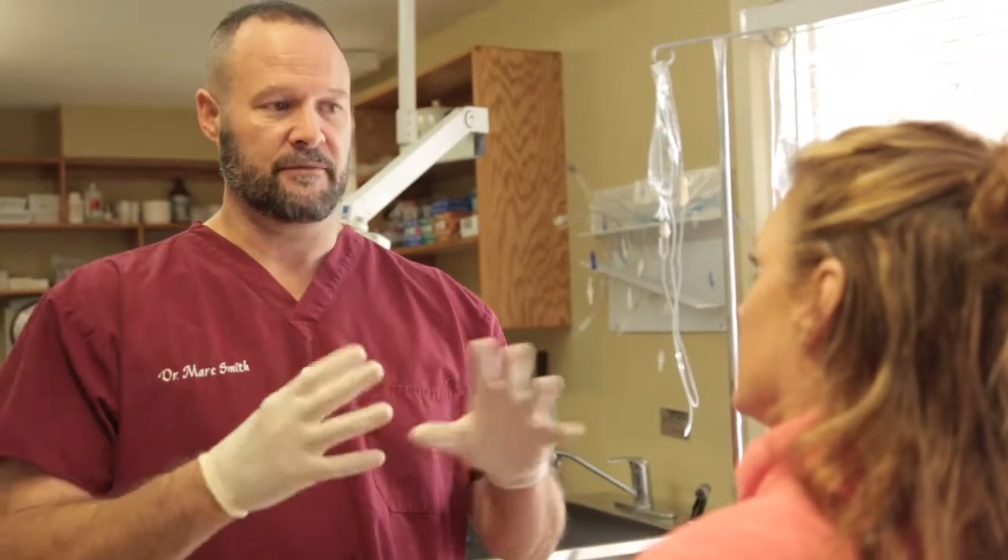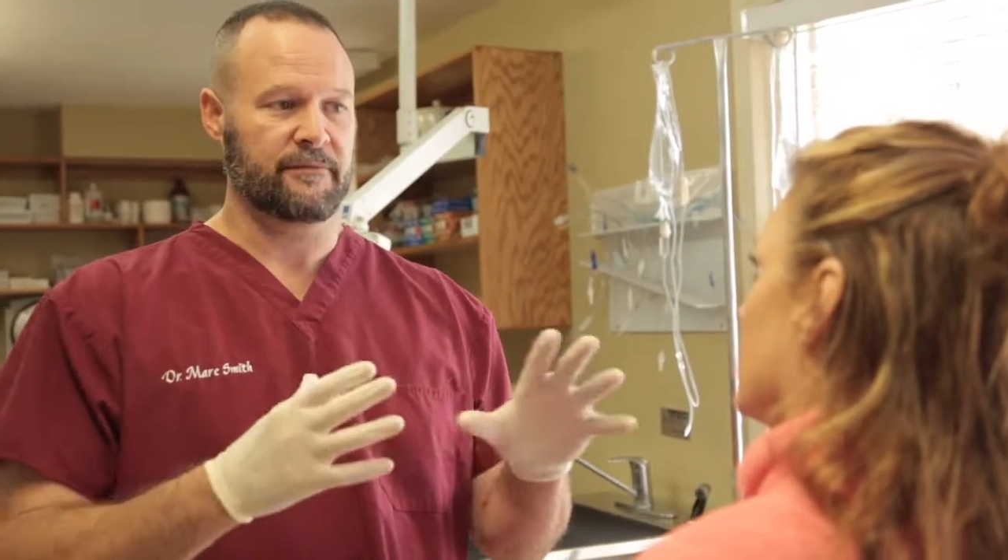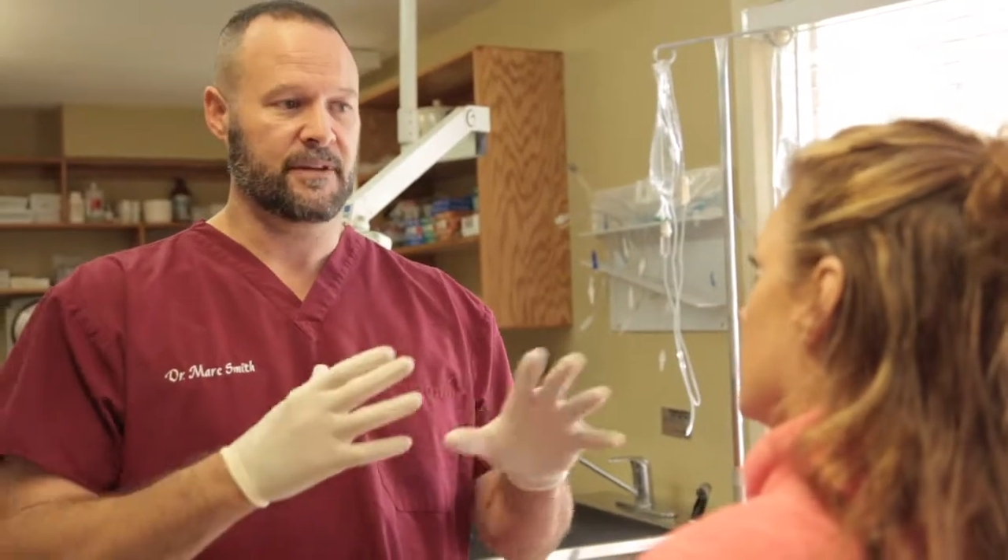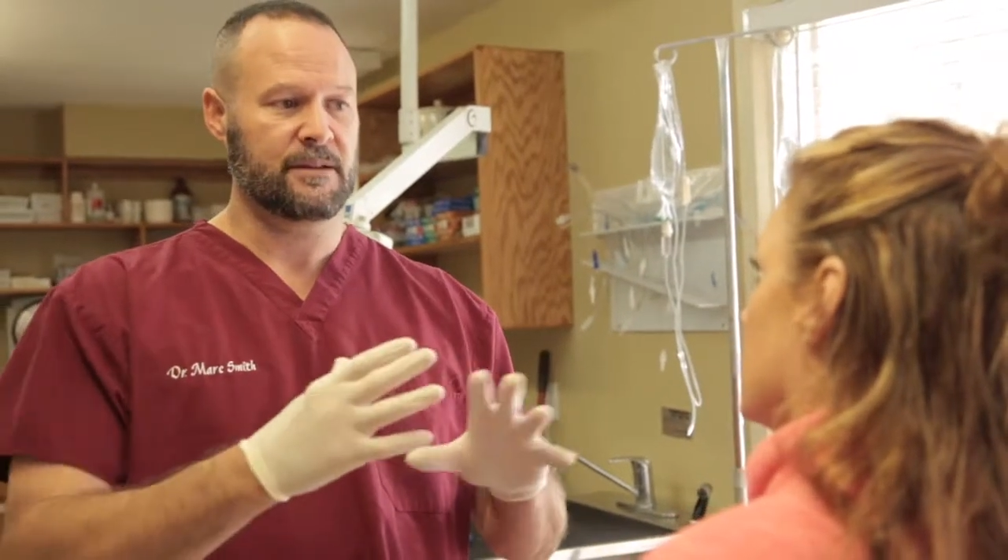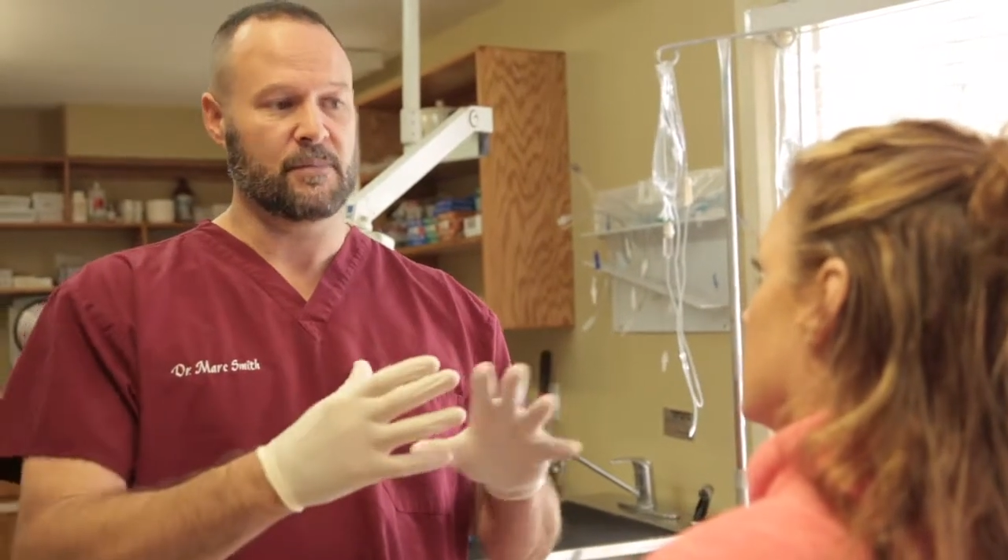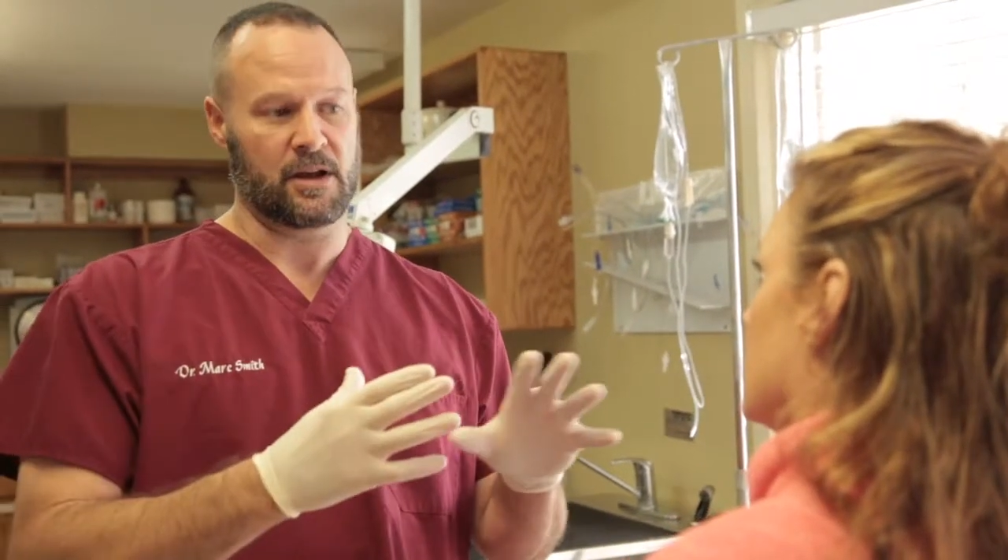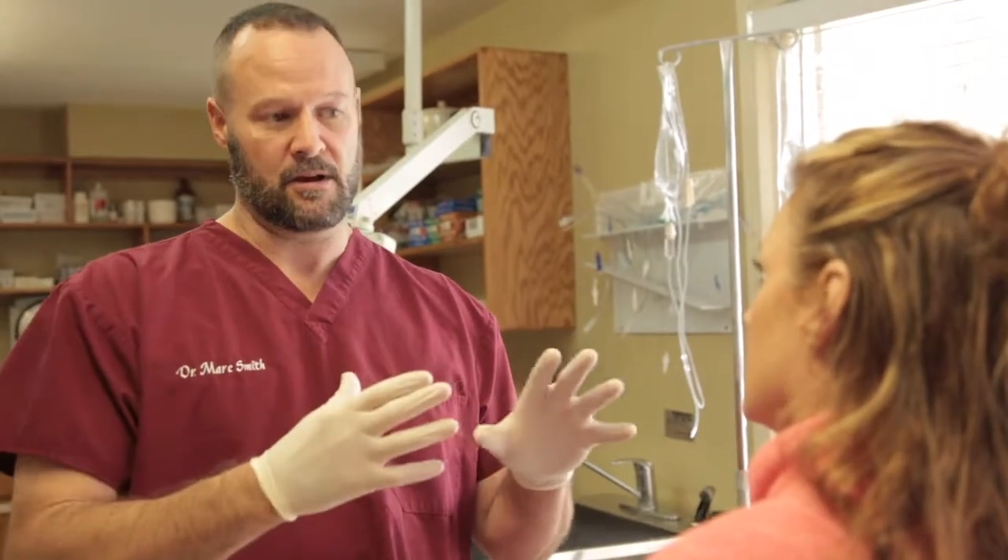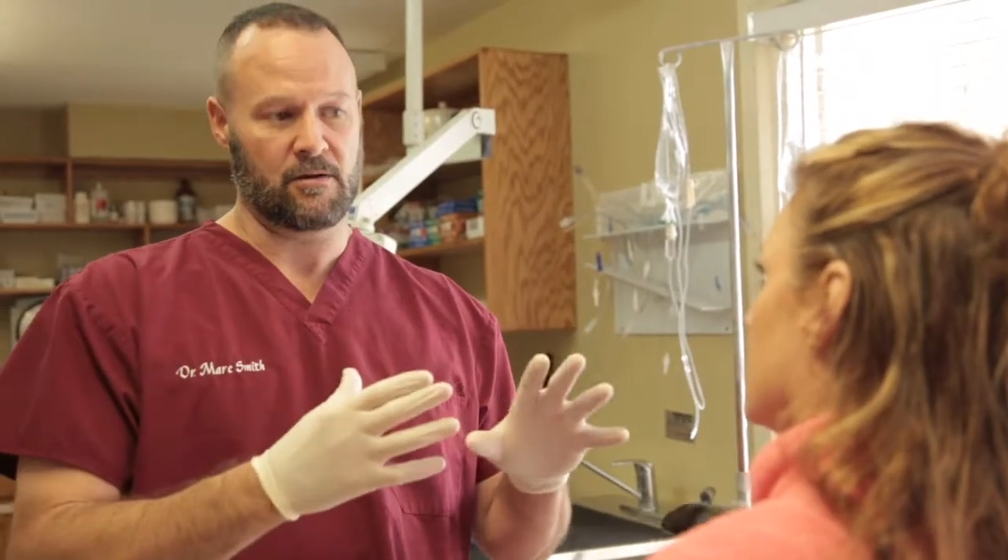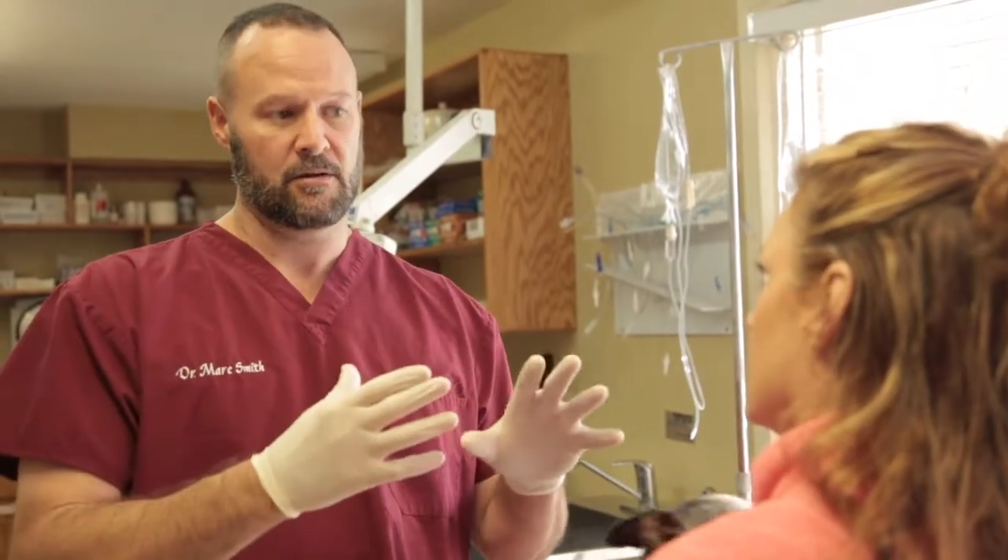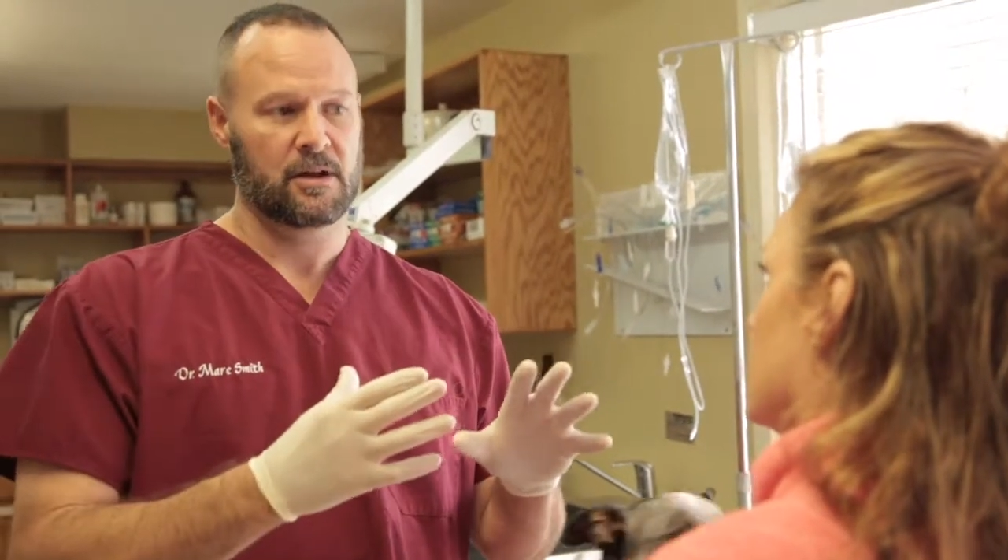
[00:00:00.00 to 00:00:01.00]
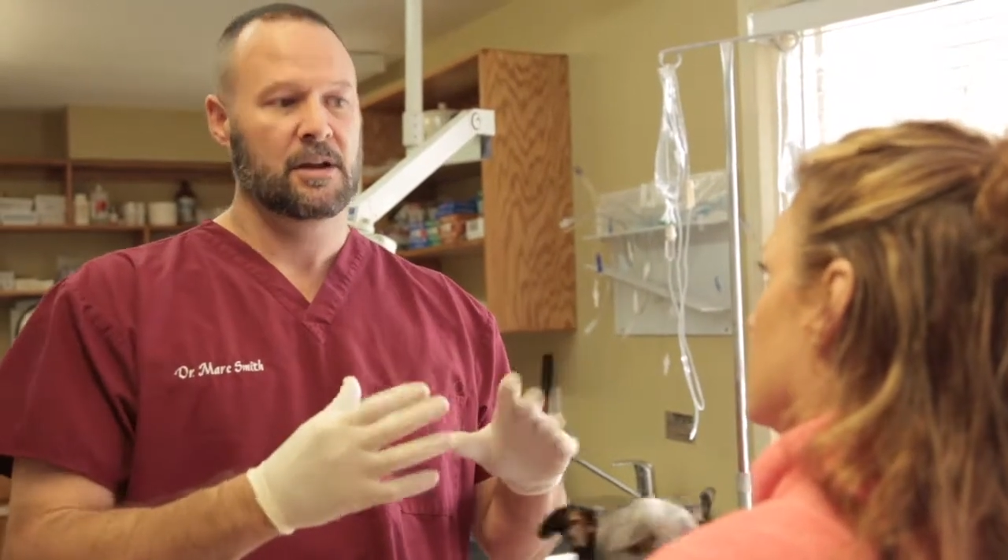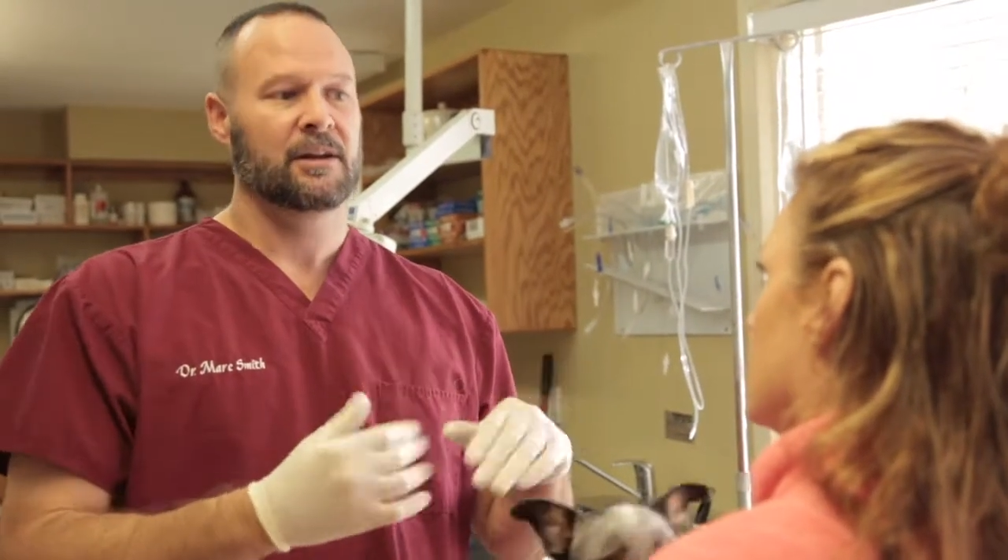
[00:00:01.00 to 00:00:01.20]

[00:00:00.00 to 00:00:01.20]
a female